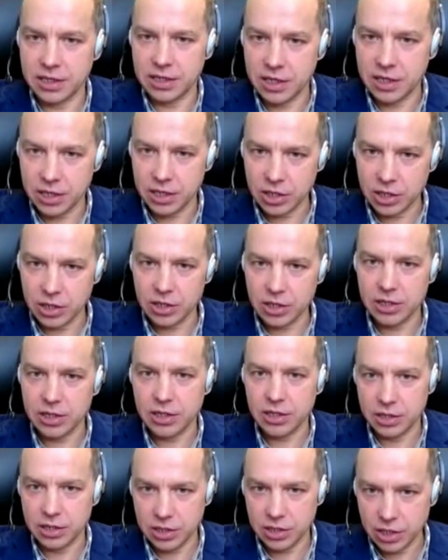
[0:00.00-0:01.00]

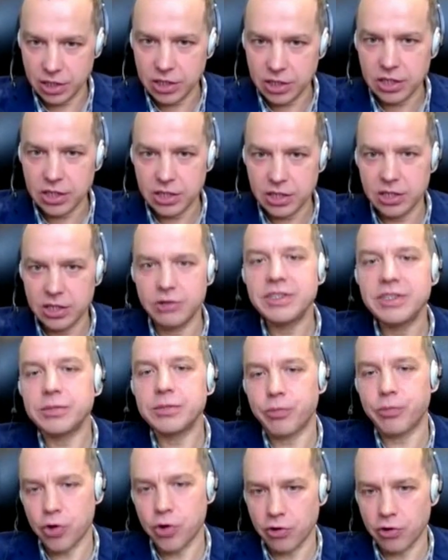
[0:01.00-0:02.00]
uh there
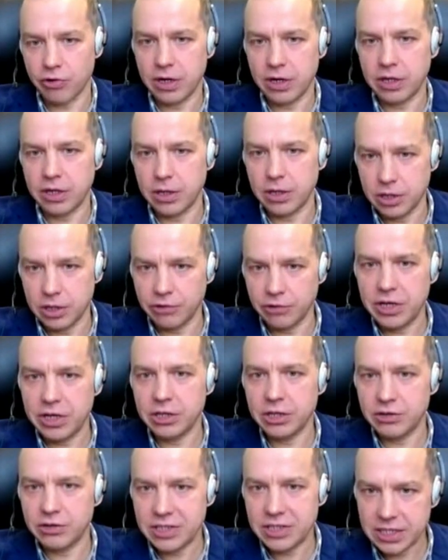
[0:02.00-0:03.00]
is a prog- uh, there,
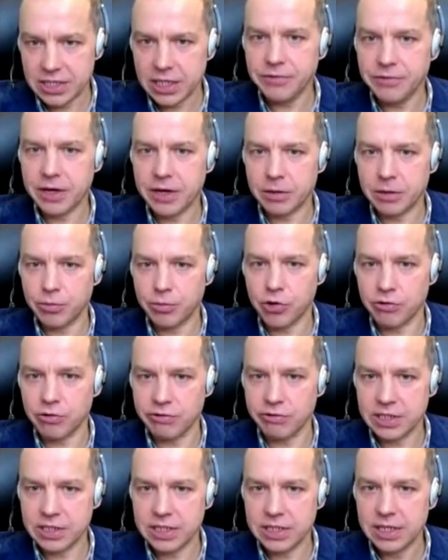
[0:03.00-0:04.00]
there is significant
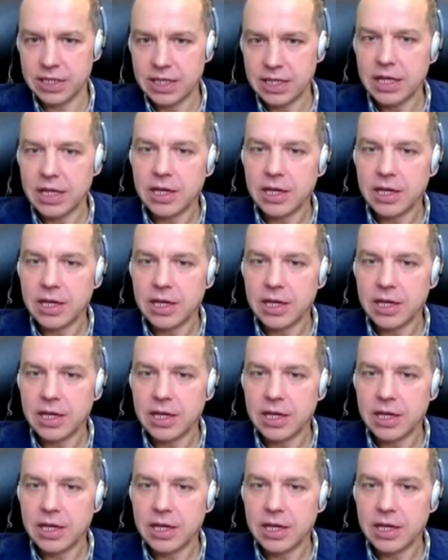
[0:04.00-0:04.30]
progress.